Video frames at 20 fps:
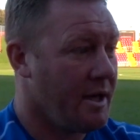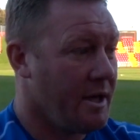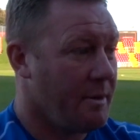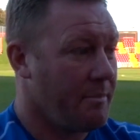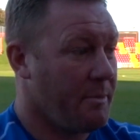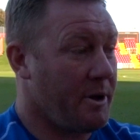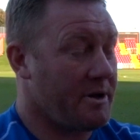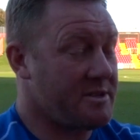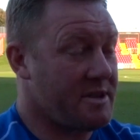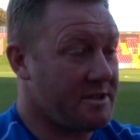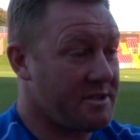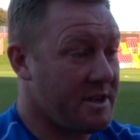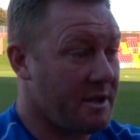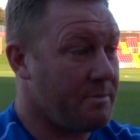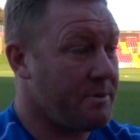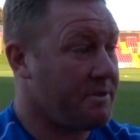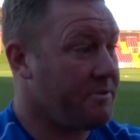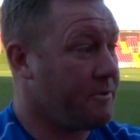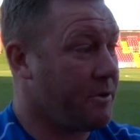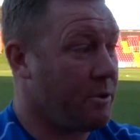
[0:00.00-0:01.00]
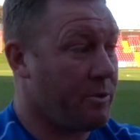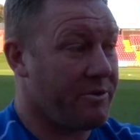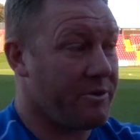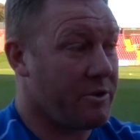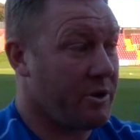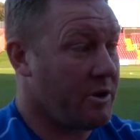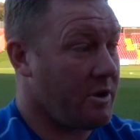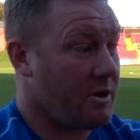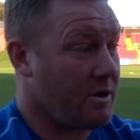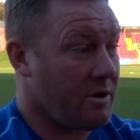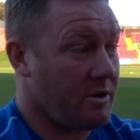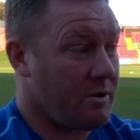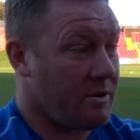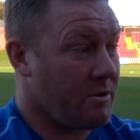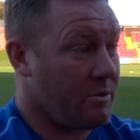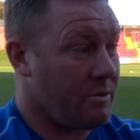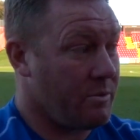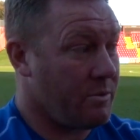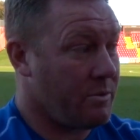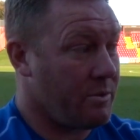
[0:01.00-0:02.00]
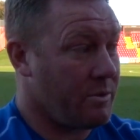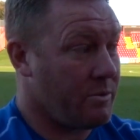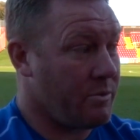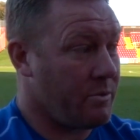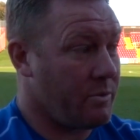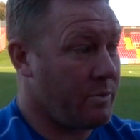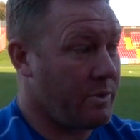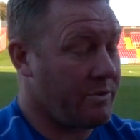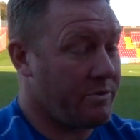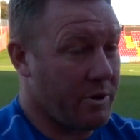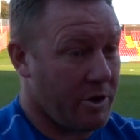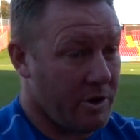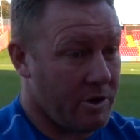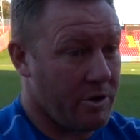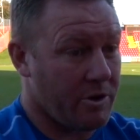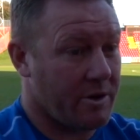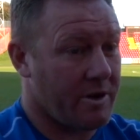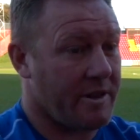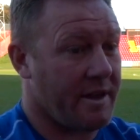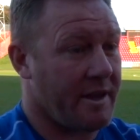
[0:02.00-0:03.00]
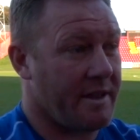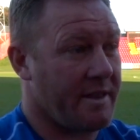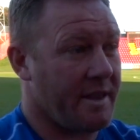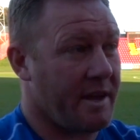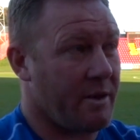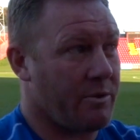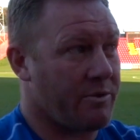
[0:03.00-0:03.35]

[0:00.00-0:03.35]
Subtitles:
but as I said before, we've got to look at that now.